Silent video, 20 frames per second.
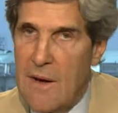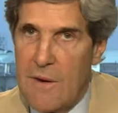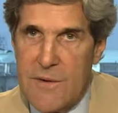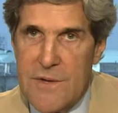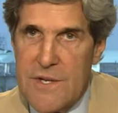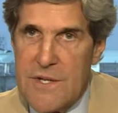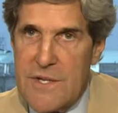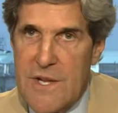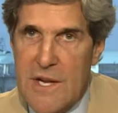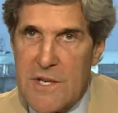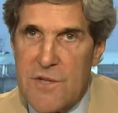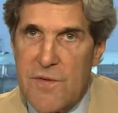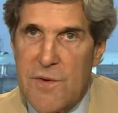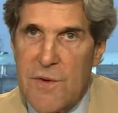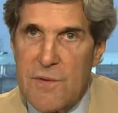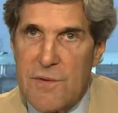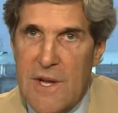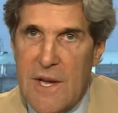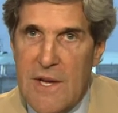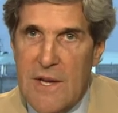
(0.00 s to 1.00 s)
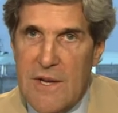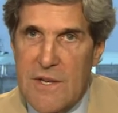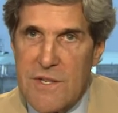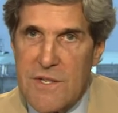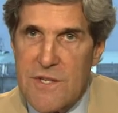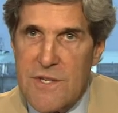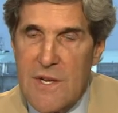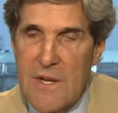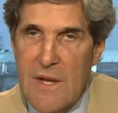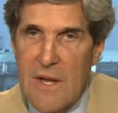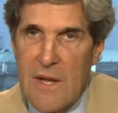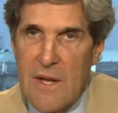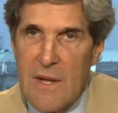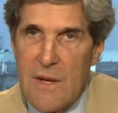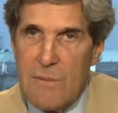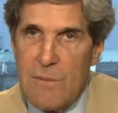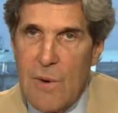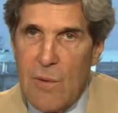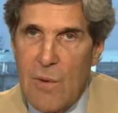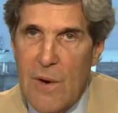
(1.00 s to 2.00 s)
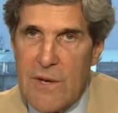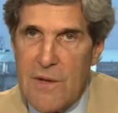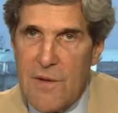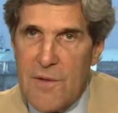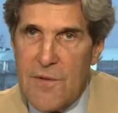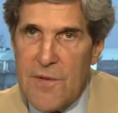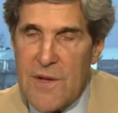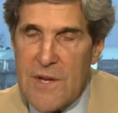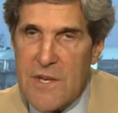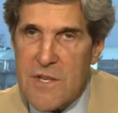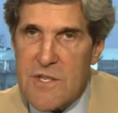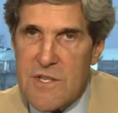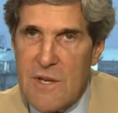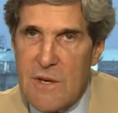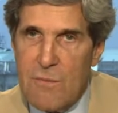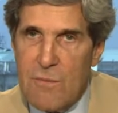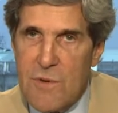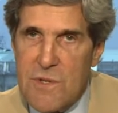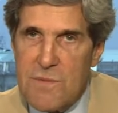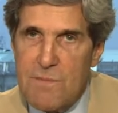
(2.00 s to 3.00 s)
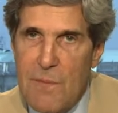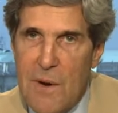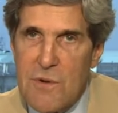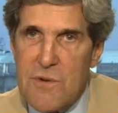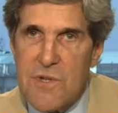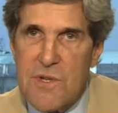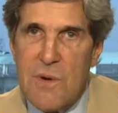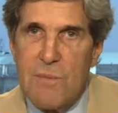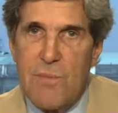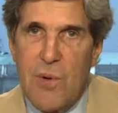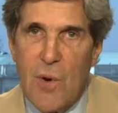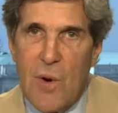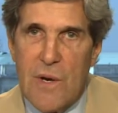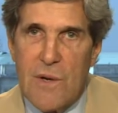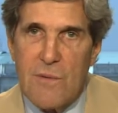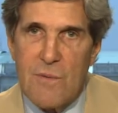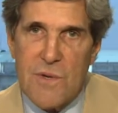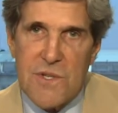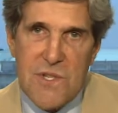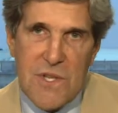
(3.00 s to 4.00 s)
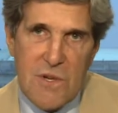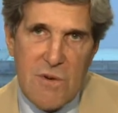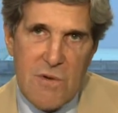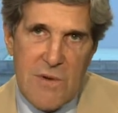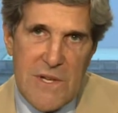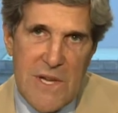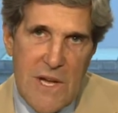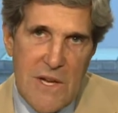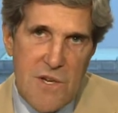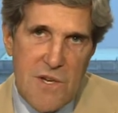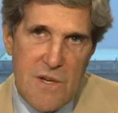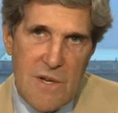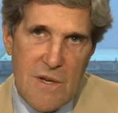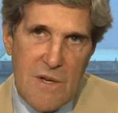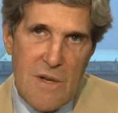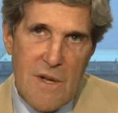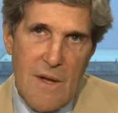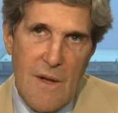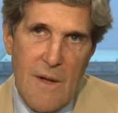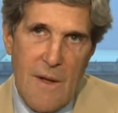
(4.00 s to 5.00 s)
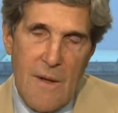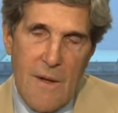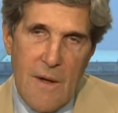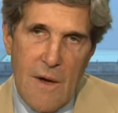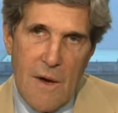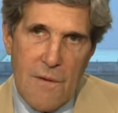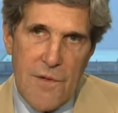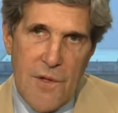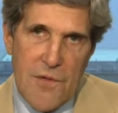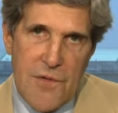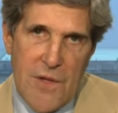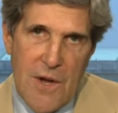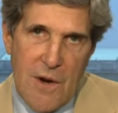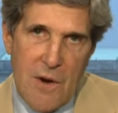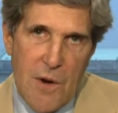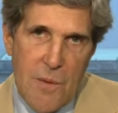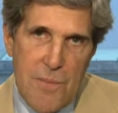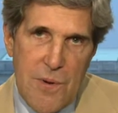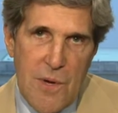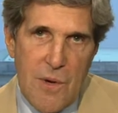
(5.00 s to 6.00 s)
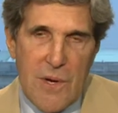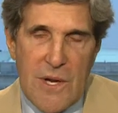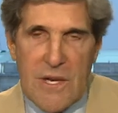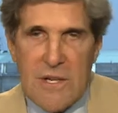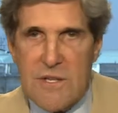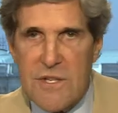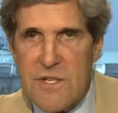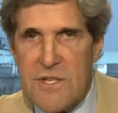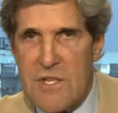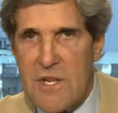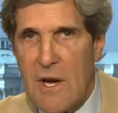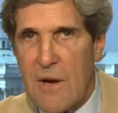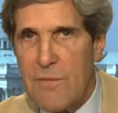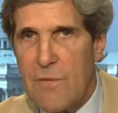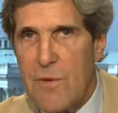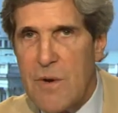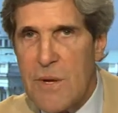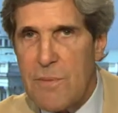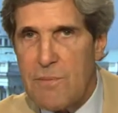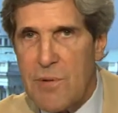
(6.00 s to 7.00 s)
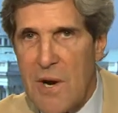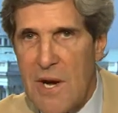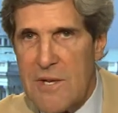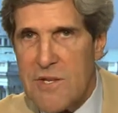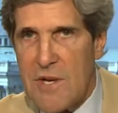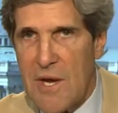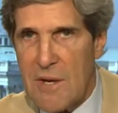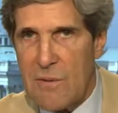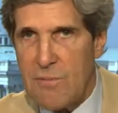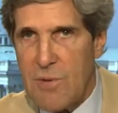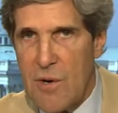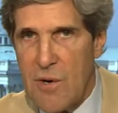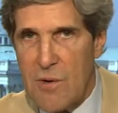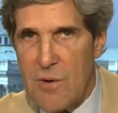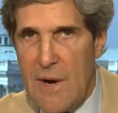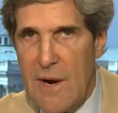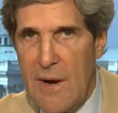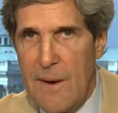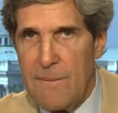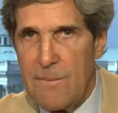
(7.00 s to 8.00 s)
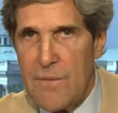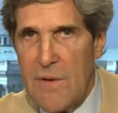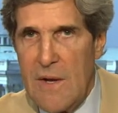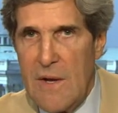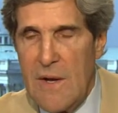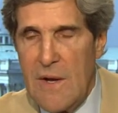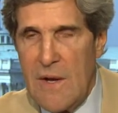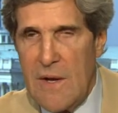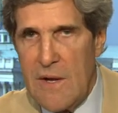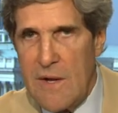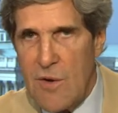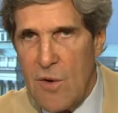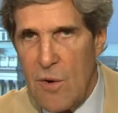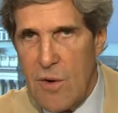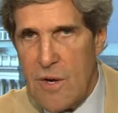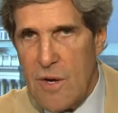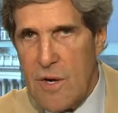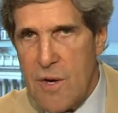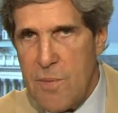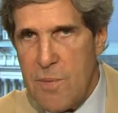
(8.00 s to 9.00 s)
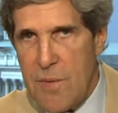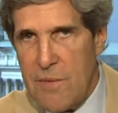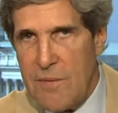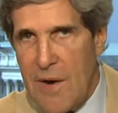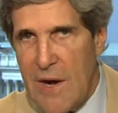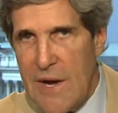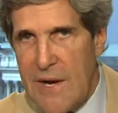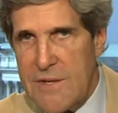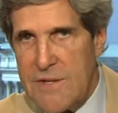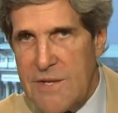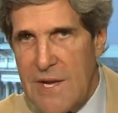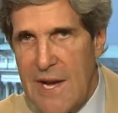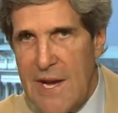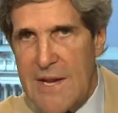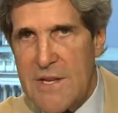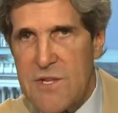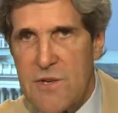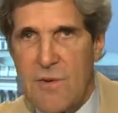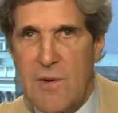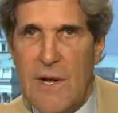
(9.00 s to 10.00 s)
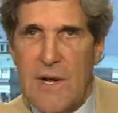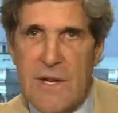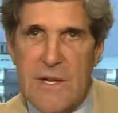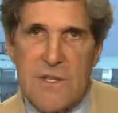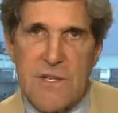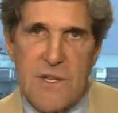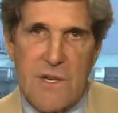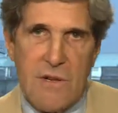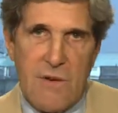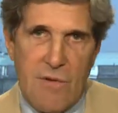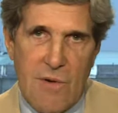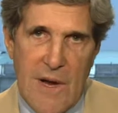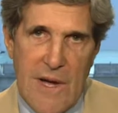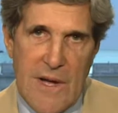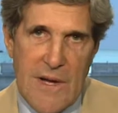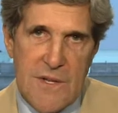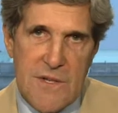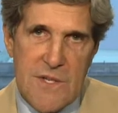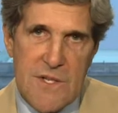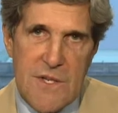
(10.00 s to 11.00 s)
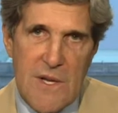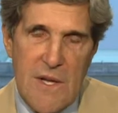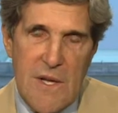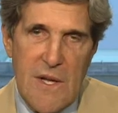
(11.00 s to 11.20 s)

in these next few days. But one of the things that was most important was the creation of the Therapeutic Discovery Project Program in order to provide tax credits and grants